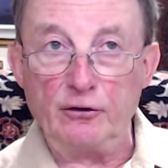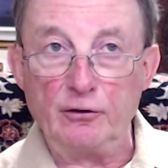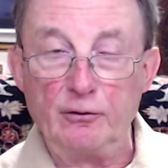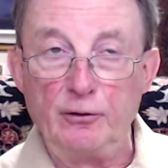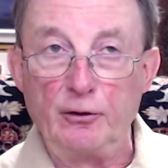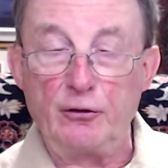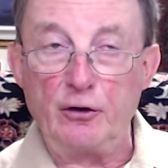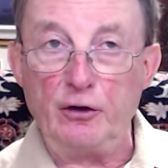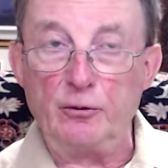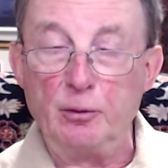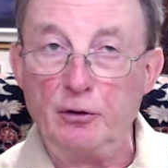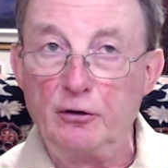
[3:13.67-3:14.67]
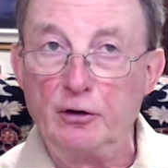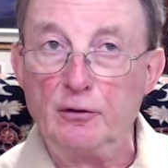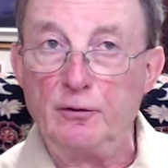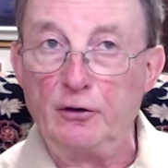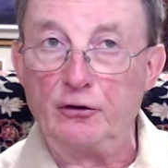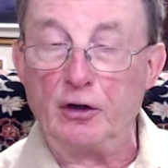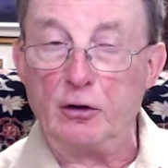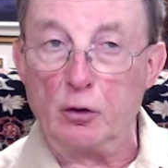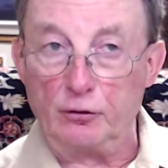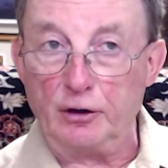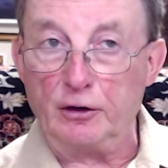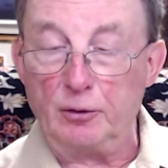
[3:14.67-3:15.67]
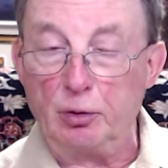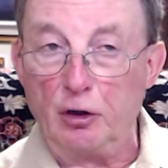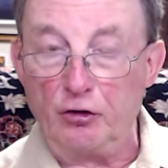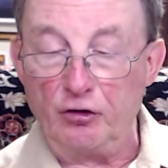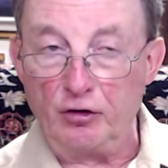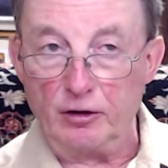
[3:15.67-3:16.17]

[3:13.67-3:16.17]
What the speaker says: for the treatment of psychotic depression.